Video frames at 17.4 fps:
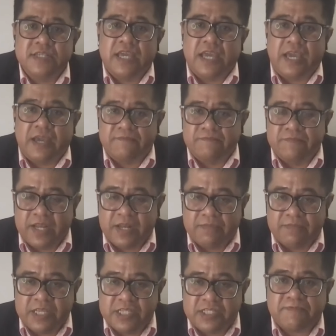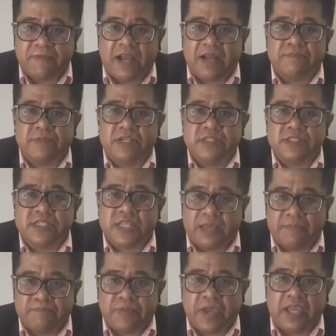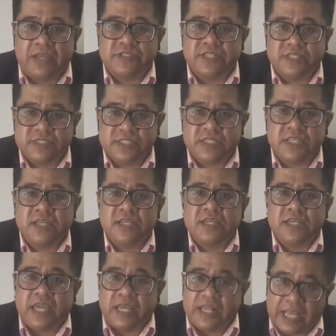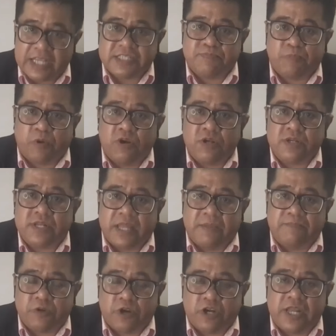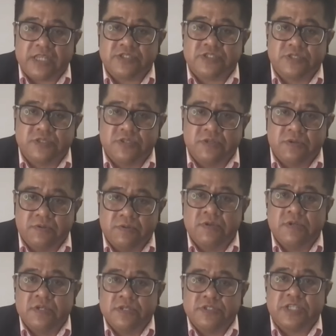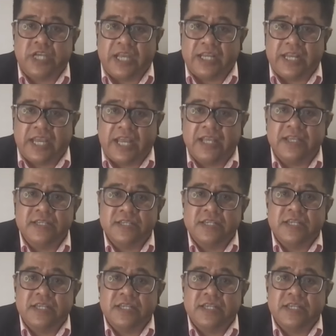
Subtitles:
and Vietnamese farmers and peasants can export their products to China,